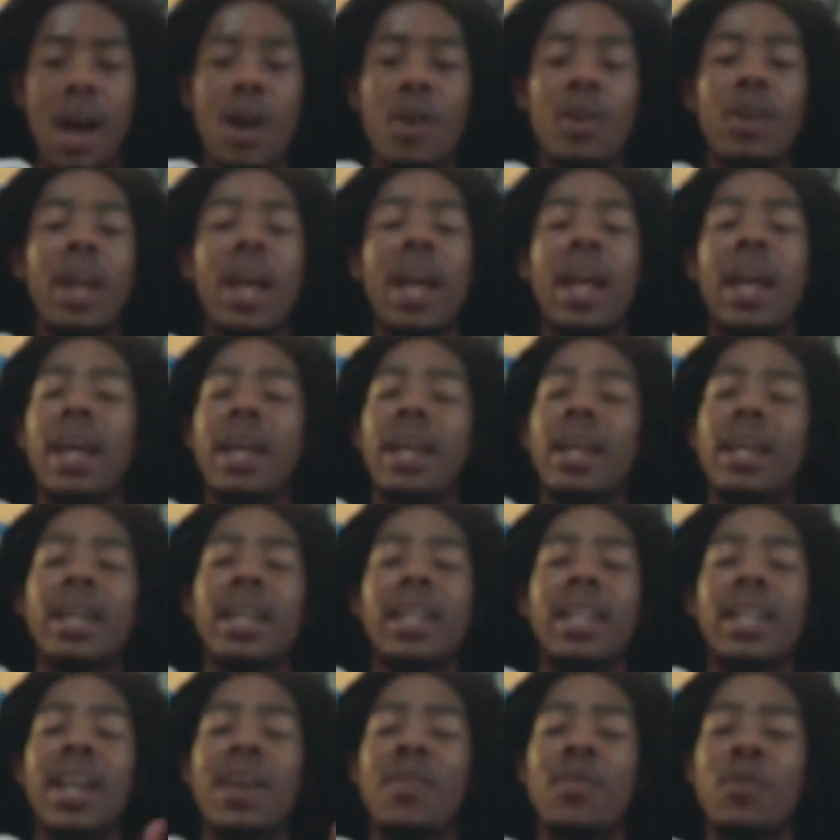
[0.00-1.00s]

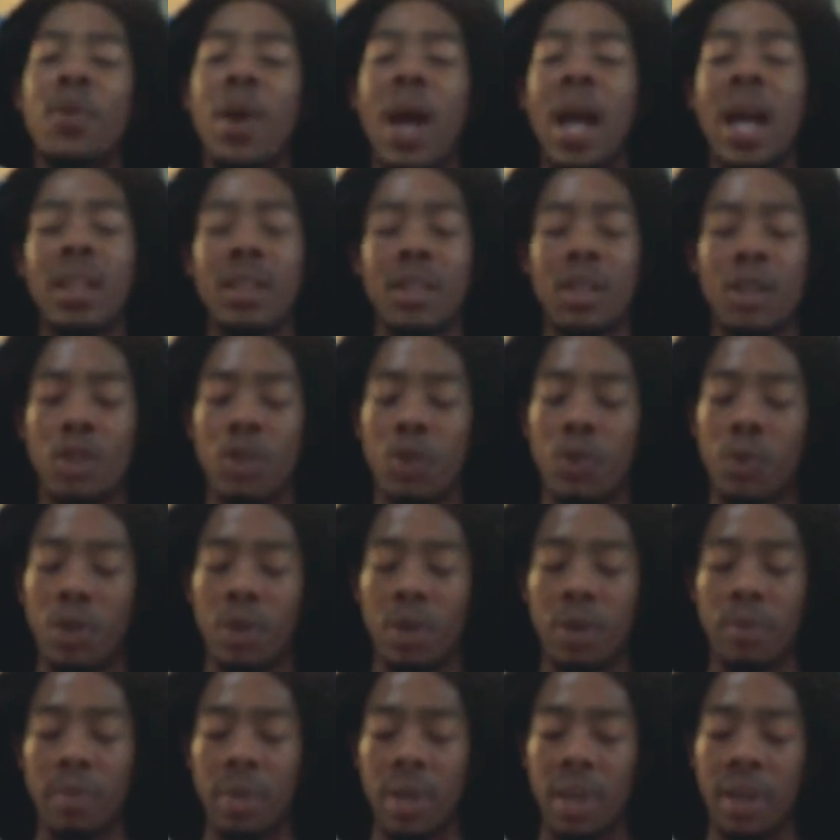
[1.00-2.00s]
Okay, never. I thought you were
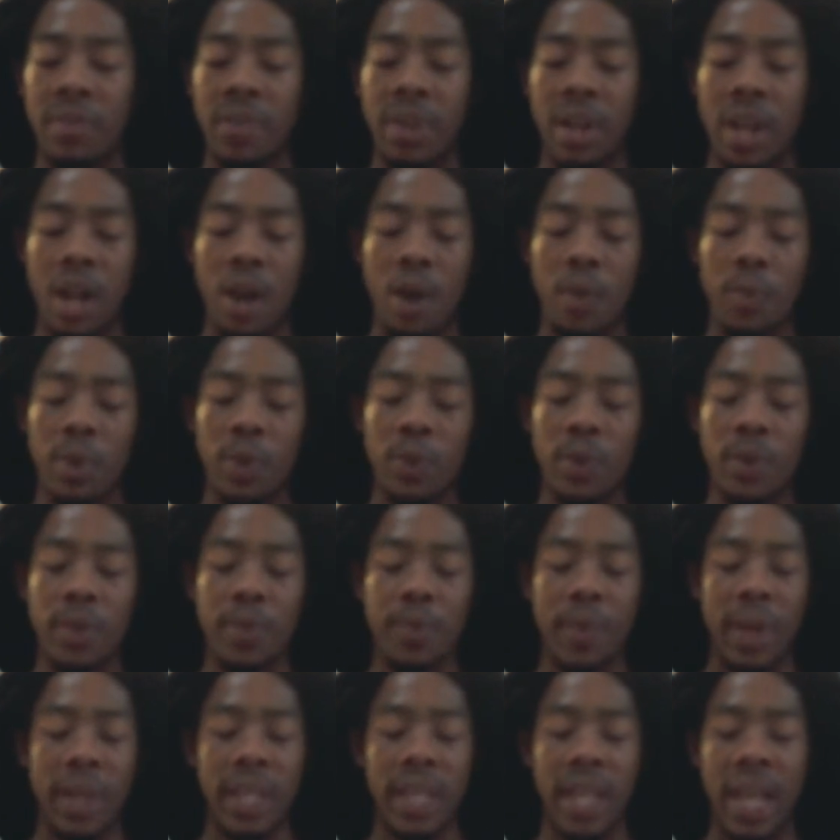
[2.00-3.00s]
going to be able to help me
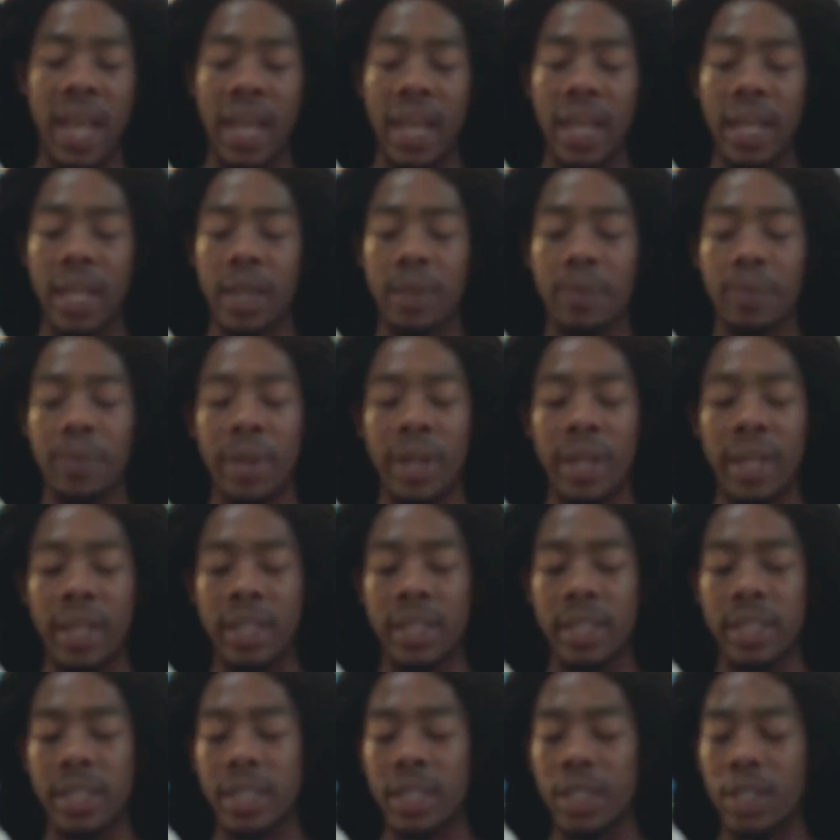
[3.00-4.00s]
with my leg,
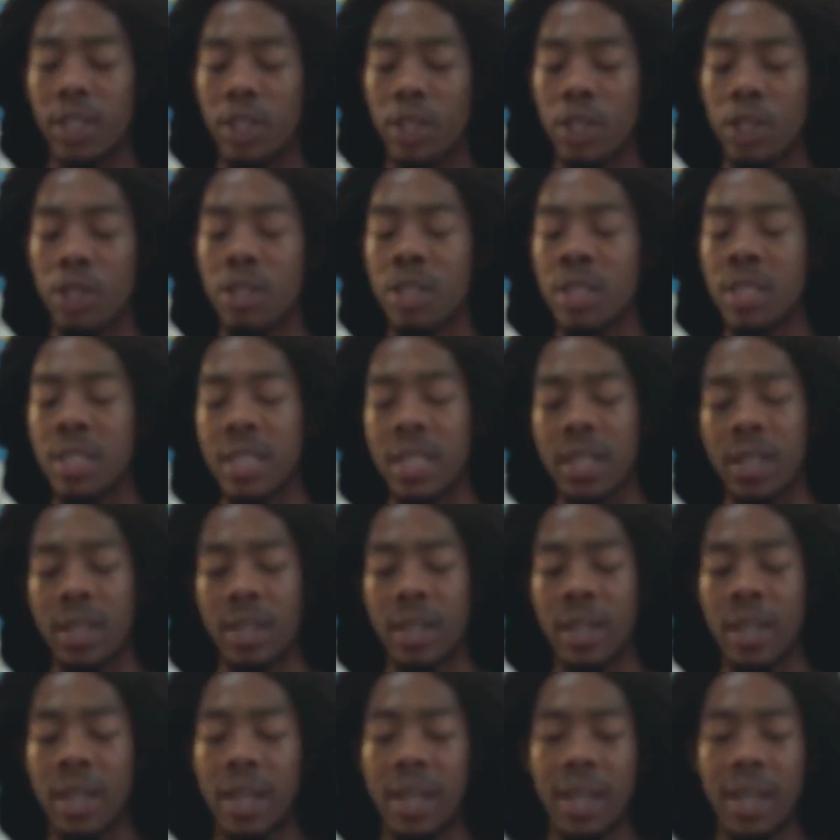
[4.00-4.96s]
but no, you're still.